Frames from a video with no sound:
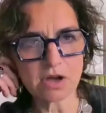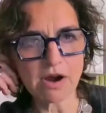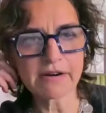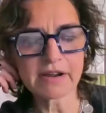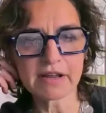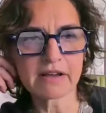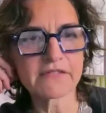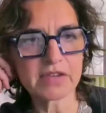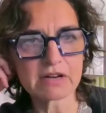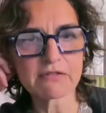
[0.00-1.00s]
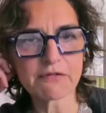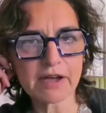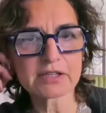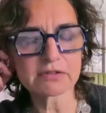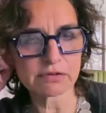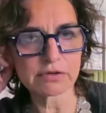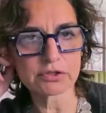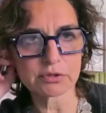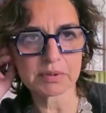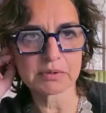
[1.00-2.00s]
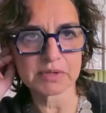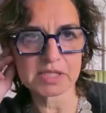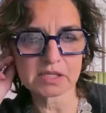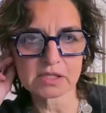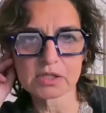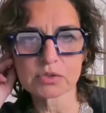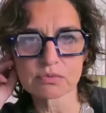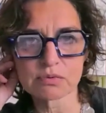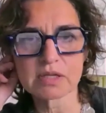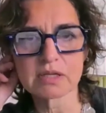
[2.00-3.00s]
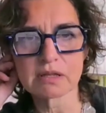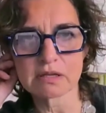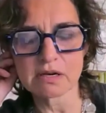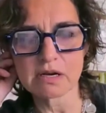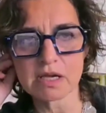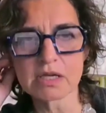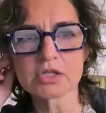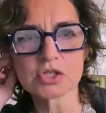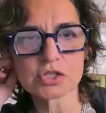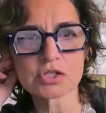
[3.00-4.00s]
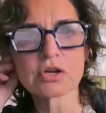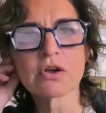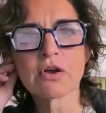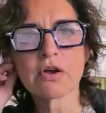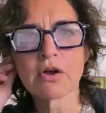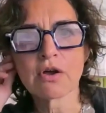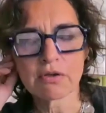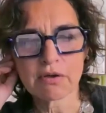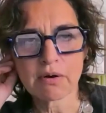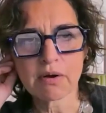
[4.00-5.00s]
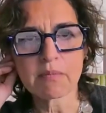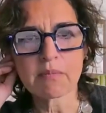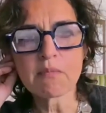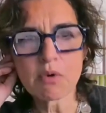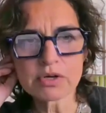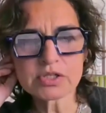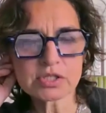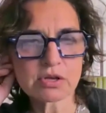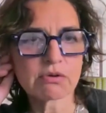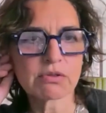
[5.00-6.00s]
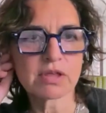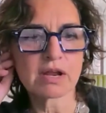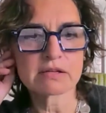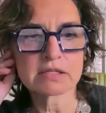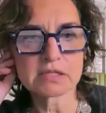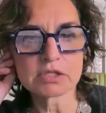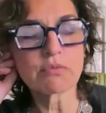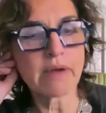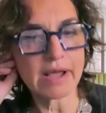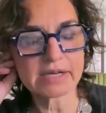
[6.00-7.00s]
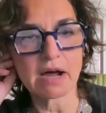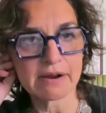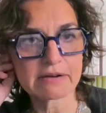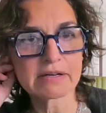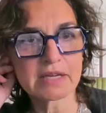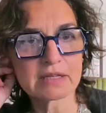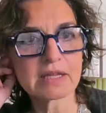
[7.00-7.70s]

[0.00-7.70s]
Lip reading: targeting of ineffective erythropoiesis is really the niche, more so than direct iron